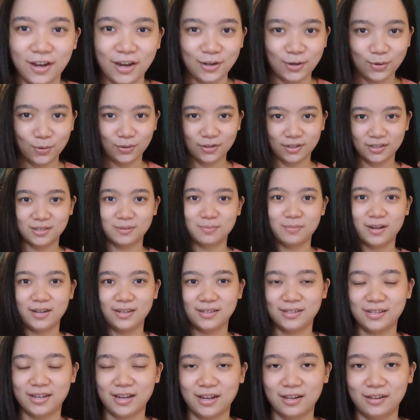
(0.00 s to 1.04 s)
i noticed
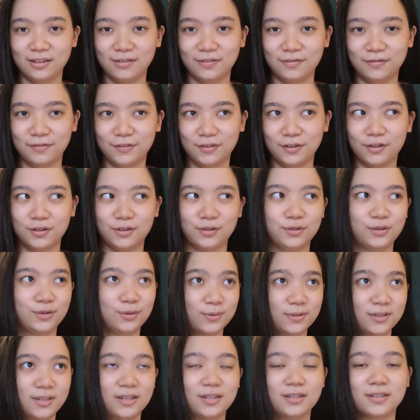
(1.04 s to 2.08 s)
myself uh,
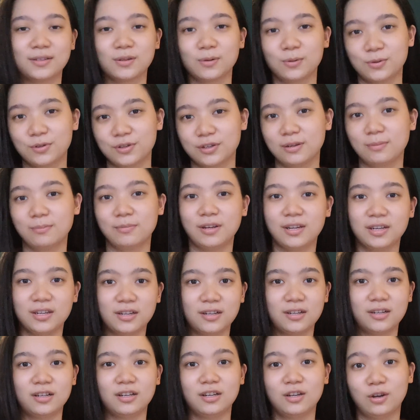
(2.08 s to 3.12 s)
using social
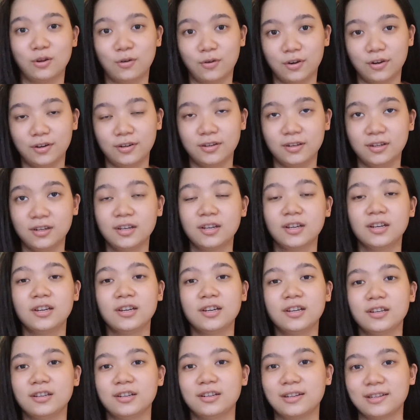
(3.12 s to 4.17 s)
media a lot
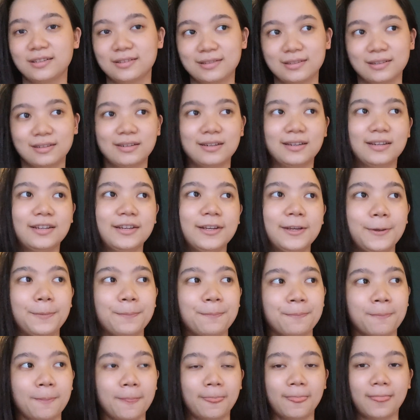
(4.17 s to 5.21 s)
recently
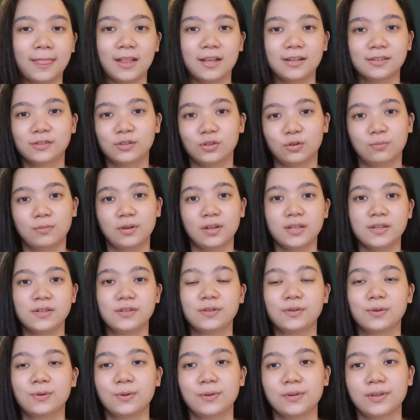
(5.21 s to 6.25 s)
so much
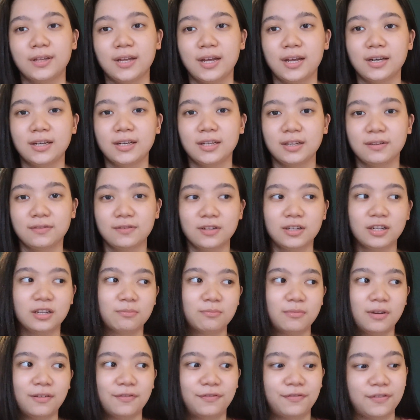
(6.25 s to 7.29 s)
so that even in
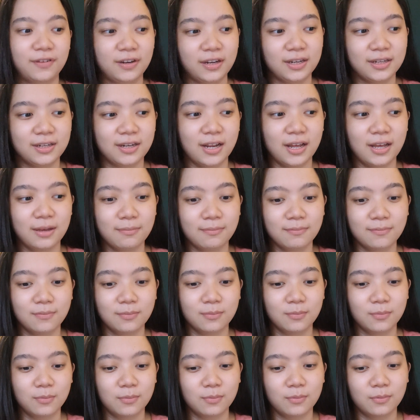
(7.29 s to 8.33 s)
my free time
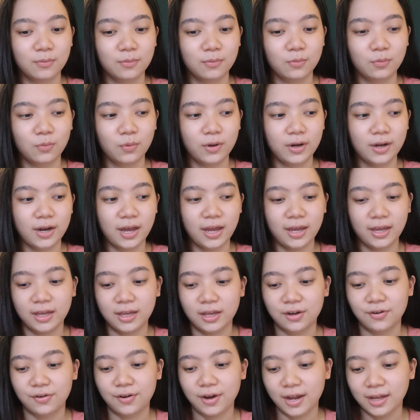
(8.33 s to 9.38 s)
when i
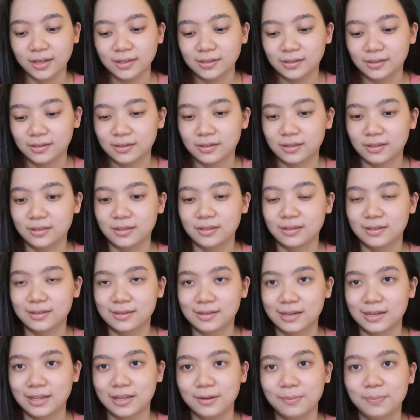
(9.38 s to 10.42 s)
can rest and
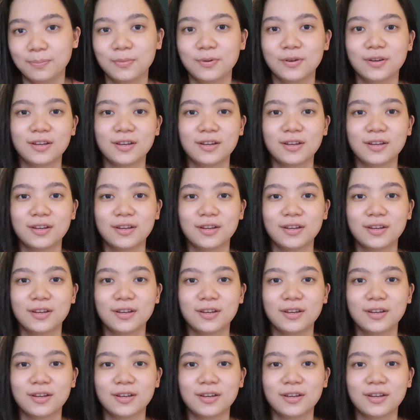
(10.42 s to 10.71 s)
sleep